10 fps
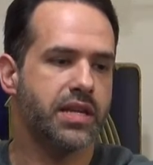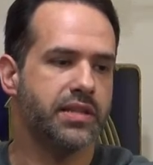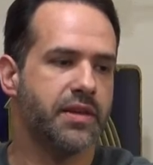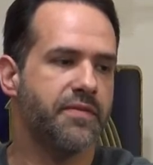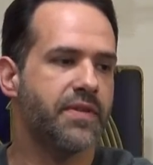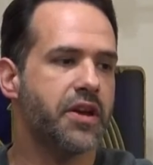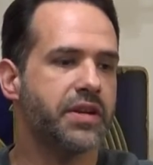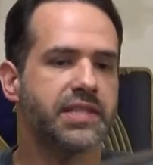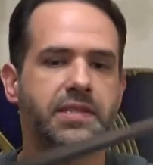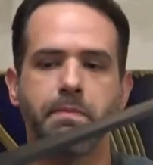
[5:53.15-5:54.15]
is a
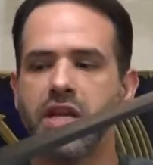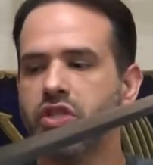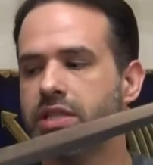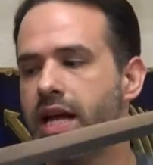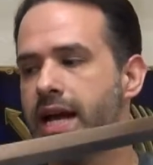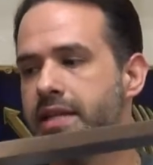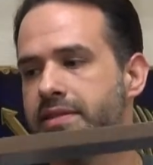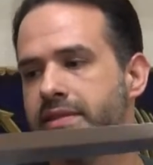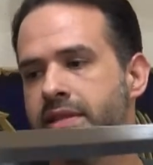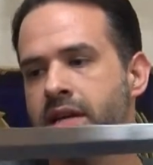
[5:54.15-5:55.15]
very
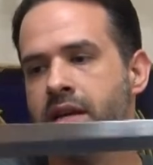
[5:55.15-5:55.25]
specialized